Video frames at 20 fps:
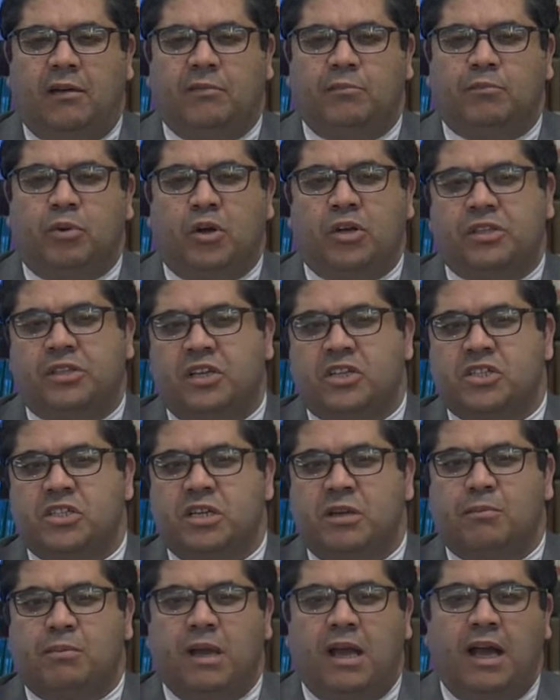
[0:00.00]

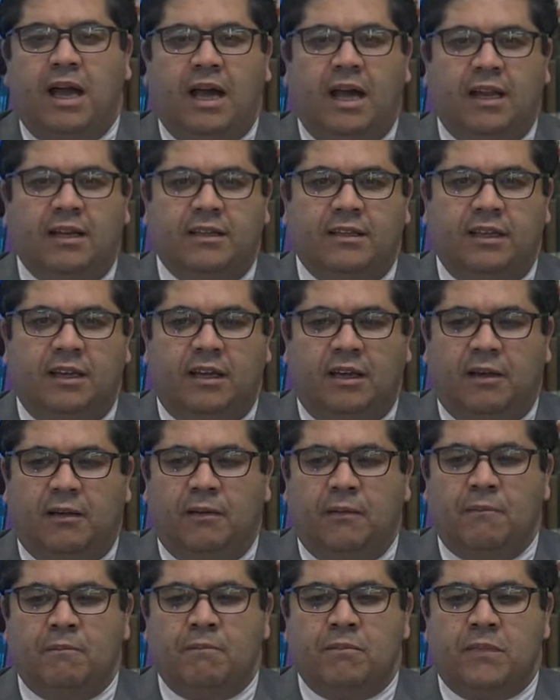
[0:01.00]
partnership and
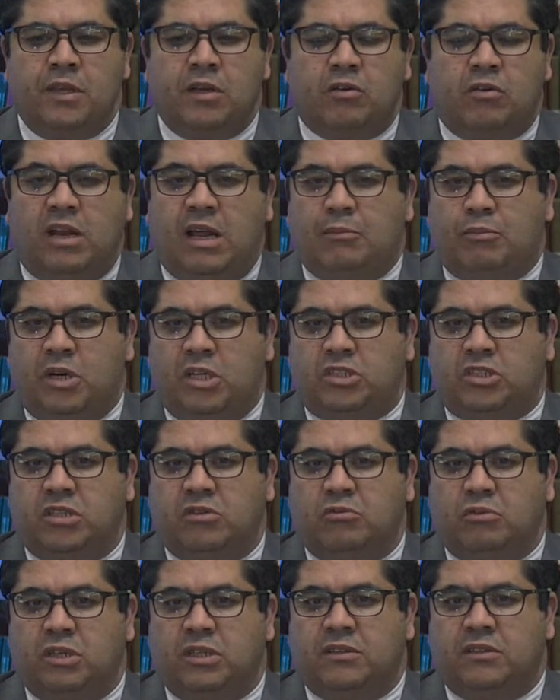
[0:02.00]

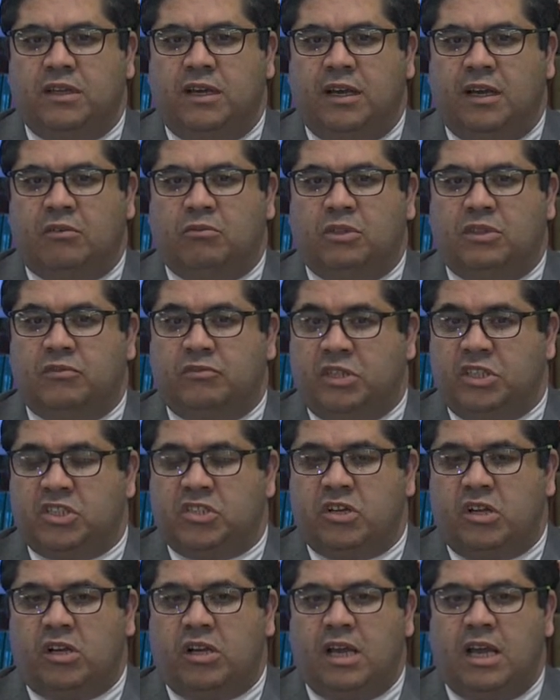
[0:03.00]
collaboration with
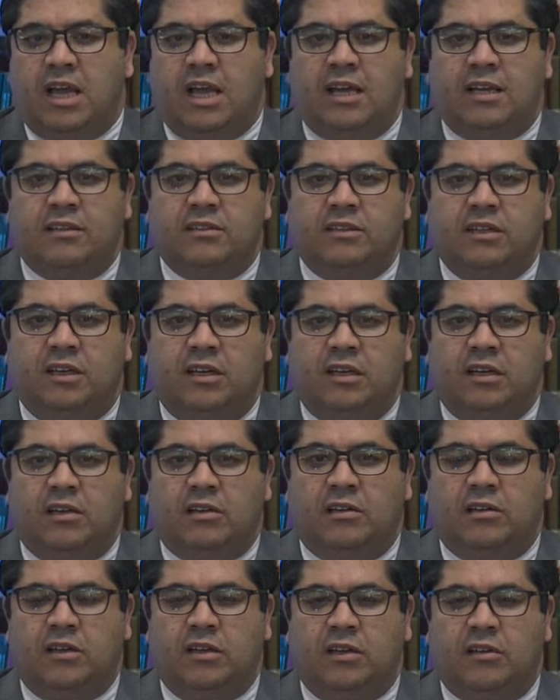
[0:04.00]
regional and
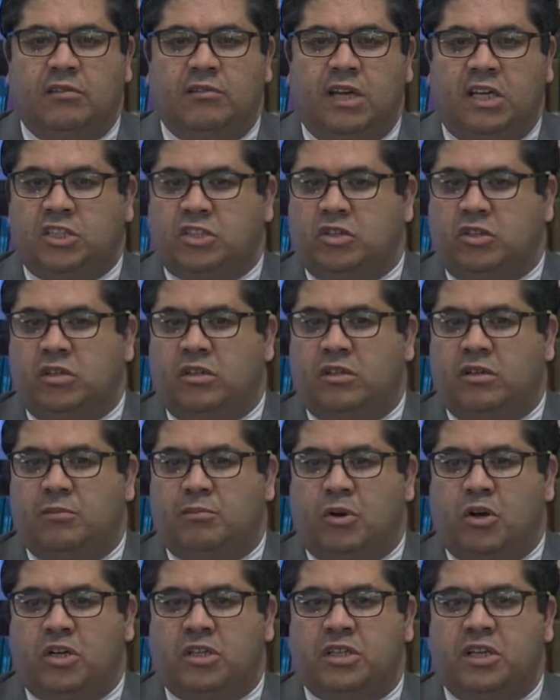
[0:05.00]
national
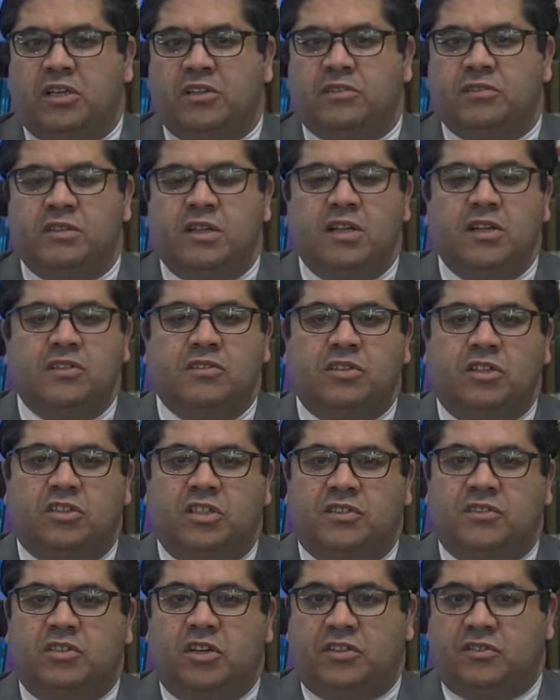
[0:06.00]
partners, such
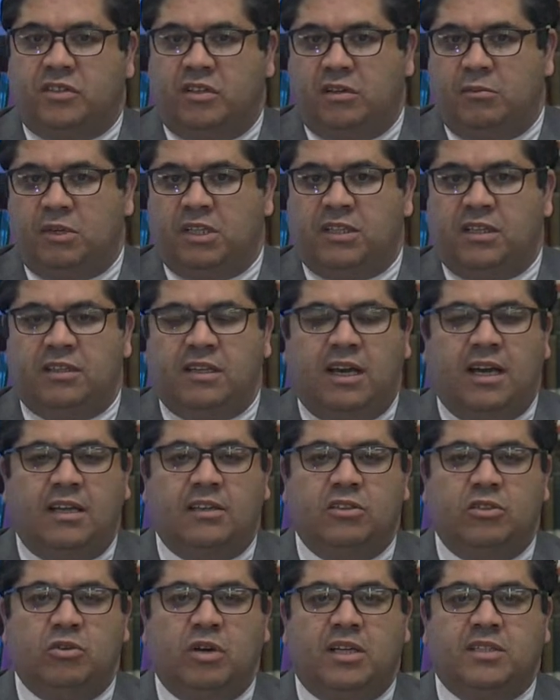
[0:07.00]
as Ducks Unlimited
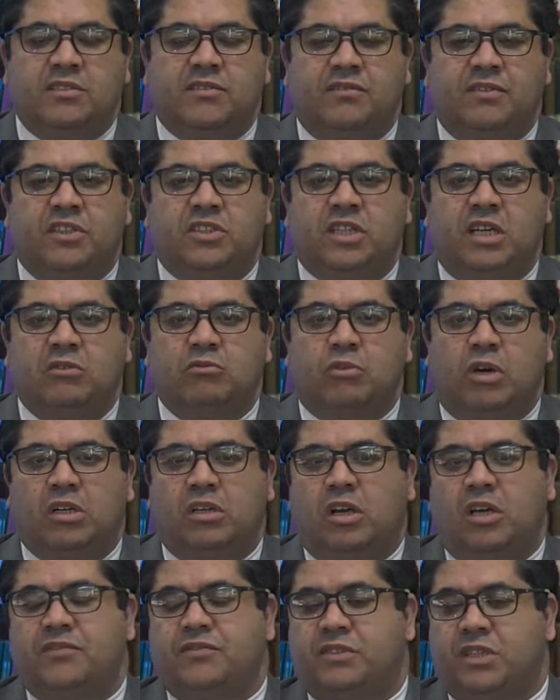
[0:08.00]
and U.S. Fish and
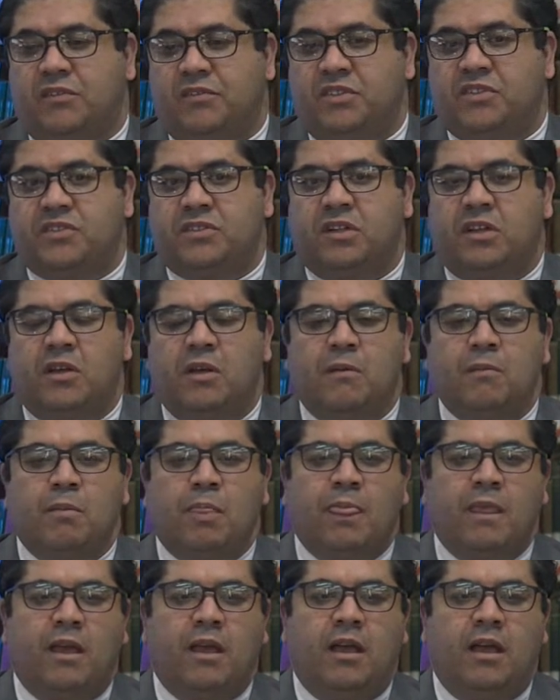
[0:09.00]
Wildlife Service.
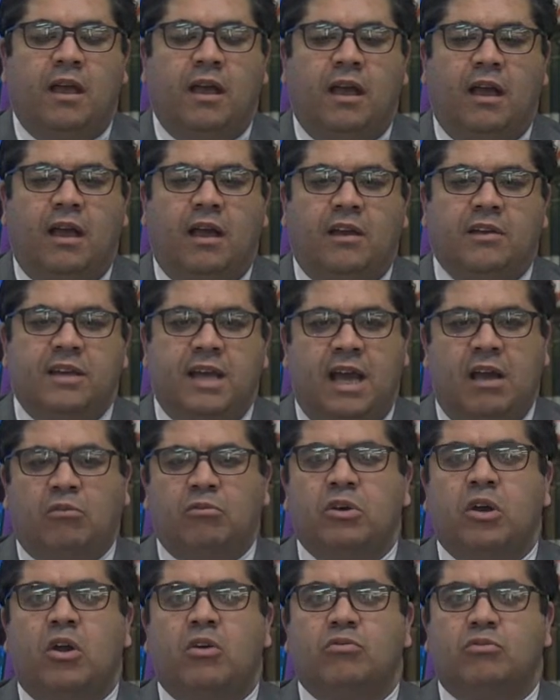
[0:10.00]
Now
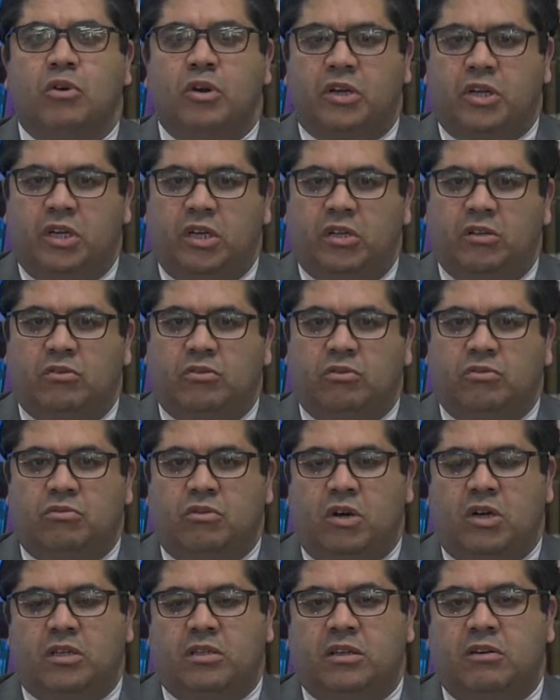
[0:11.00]
we are working
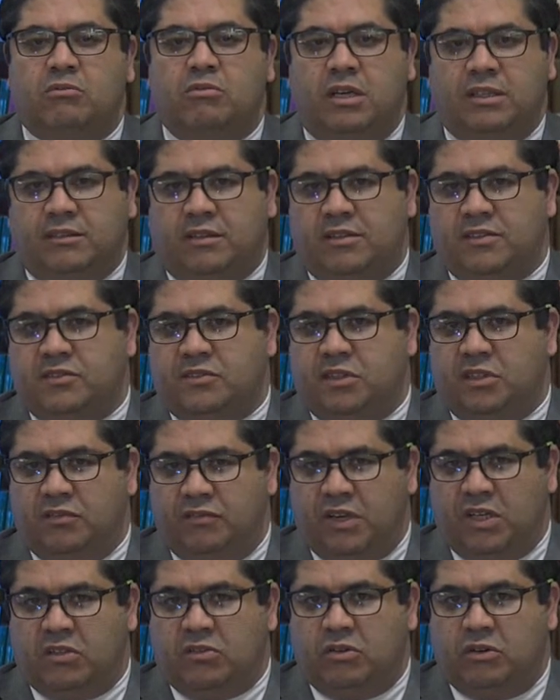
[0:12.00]
toward the wetlands
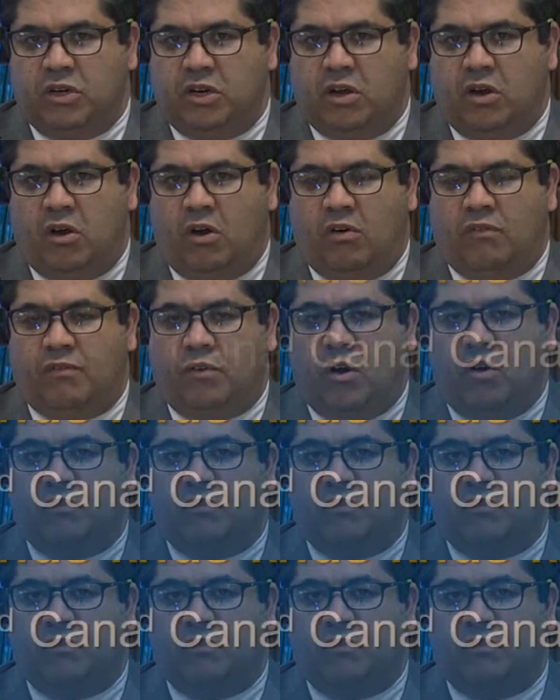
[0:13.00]
inventory of